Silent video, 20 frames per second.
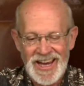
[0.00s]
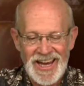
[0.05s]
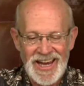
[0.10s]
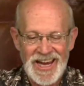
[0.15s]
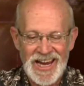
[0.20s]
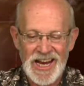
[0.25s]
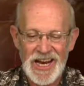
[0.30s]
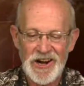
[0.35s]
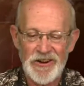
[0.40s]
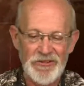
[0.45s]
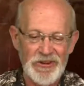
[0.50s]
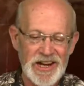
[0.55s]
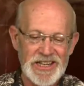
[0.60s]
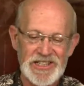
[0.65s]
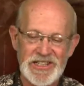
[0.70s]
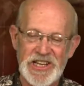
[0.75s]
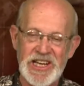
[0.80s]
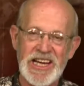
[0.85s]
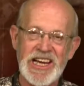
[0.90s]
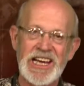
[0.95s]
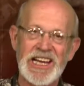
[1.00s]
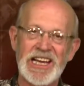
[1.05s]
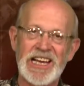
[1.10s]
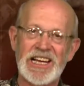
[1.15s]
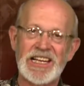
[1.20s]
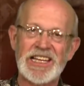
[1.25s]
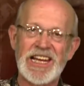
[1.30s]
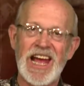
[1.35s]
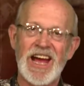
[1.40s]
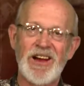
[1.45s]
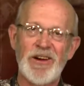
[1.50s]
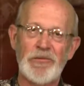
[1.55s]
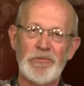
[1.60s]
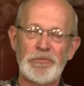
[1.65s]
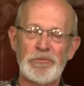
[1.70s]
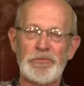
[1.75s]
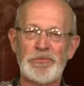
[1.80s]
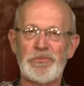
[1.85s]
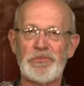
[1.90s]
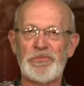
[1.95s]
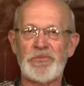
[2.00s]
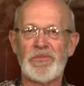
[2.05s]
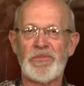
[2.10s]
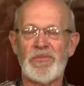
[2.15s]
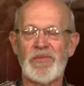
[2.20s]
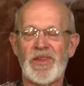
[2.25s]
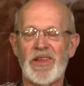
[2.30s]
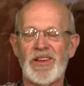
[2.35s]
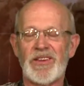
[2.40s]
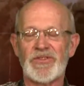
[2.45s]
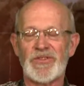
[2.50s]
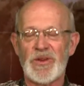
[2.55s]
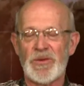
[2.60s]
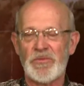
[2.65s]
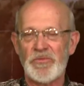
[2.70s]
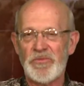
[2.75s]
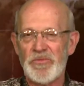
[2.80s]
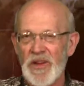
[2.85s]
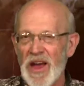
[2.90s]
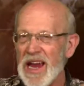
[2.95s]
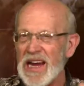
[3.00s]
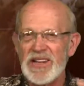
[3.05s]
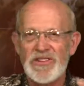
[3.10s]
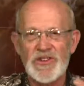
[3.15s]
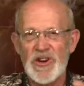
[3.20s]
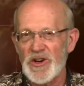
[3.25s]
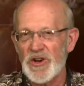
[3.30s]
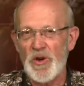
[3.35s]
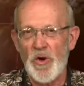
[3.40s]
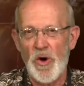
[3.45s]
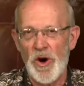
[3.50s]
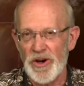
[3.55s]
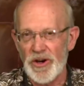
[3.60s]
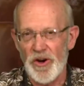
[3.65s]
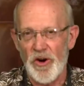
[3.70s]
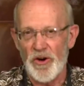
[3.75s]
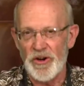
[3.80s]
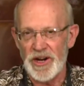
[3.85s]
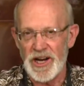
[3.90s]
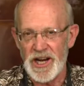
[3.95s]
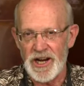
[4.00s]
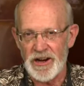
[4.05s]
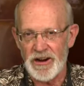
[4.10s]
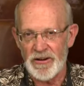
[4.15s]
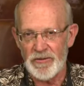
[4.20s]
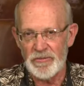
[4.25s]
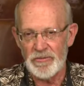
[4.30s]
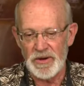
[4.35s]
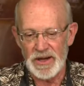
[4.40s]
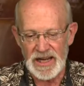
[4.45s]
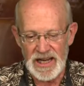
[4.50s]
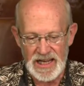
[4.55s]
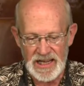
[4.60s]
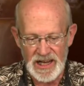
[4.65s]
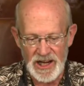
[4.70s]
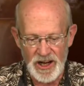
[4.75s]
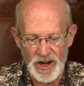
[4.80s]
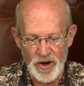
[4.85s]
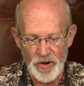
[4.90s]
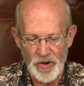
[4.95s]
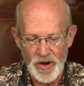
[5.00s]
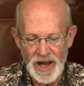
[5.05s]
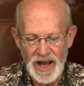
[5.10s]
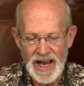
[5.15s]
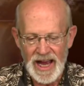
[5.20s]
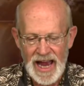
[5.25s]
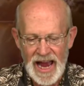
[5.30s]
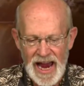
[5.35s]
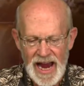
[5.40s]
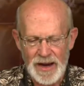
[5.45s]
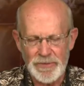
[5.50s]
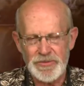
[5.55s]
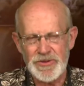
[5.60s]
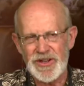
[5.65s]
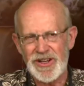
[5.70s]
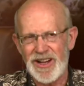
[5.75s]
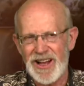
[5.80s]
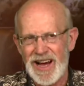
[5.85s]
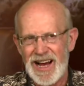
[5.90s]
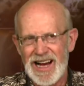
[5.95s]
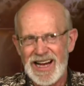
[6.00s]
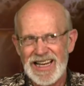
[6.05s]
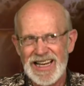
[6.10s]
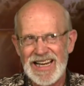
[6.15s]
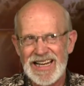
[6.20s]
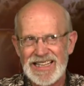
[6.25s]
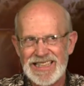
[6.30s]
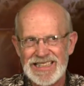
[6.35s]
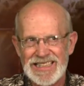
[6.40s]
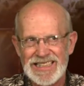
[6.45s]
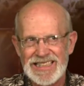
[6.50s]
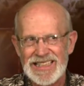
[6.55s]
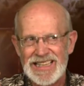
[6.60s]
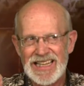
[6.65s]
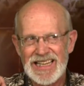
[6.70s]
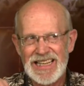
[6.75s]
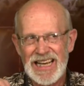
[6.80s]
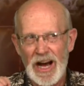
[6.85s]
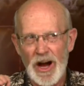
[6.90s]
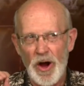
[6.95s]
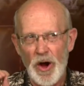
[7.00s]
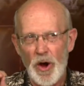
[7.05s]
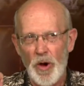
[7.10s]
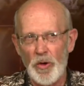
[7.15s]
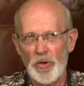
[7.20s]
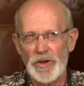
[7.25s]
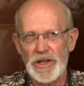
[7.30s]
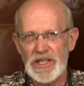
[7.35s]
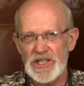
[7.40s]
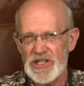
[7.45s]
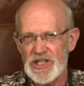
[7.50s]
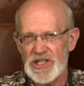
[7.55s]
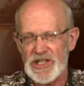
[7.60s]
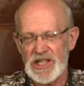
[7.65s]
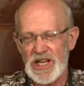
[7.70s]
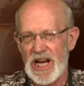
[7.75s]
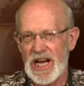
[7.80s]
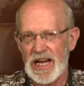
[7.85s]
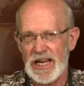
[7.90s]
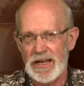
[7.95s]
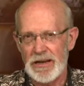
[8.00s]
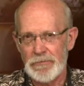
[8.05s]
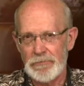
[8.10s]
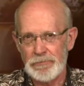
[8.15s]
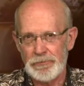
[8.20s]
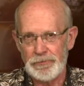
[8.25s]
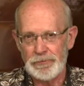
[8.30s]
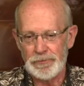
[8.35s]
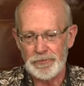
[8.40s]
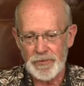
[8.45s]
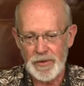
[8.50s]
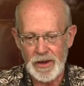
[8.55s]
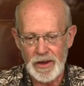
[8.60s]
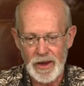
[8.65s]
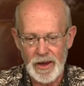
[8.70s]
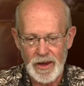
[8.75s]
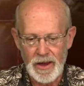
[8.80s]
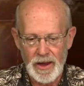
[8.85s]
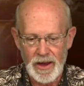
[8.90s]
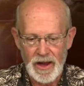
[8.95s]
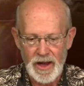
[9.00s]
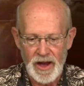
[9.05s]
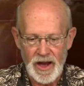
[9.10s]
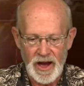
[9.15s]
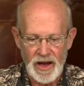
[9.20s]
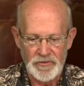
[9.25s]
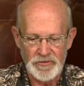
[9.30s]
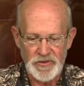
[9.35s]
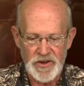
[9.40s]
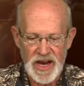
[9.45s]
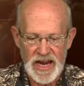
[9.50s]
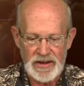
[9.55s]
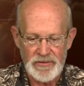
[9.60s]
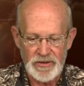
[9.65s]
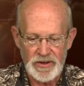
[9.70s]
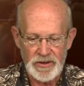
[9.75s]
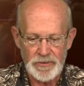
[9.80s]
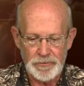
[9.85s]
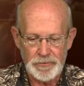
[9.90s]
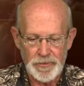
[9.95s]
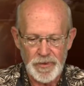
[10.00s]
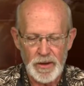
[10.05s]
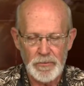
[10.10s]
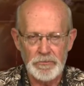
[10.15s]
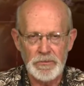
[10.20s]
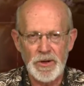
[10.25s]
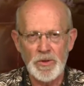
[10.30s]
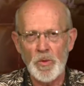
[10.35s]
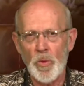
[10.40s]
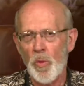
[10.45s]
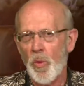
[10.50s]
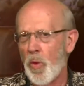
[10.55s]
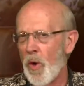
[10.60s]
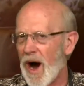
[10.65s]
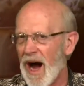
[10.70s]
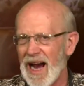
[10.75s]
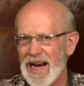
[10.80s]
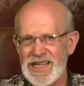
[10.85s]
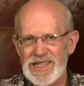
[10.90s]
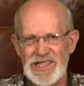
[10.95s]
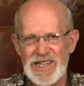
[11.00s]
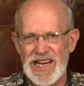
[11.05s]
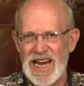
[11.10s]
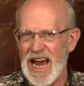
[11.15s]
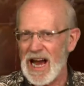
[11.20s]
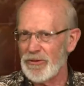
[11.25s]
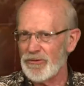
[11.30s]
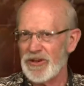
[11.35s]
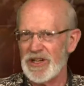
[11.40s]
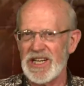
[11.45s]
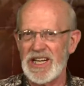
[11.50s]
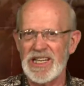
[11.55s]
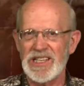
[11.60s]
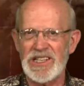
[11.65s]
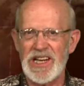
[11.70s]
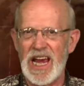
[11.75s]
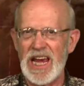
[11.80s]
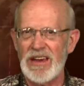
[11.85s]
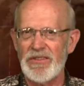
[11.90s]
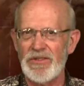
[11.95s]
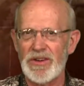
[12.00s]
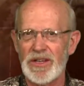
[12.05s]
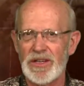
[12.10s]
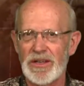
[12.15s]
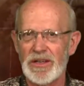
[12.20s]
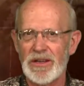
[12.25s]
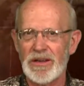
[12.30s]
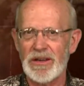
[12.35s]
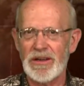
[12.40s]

Interesting. Now, some things are going on here, but it, you know, Absalom is the oldest son of David. But why is he out to get David?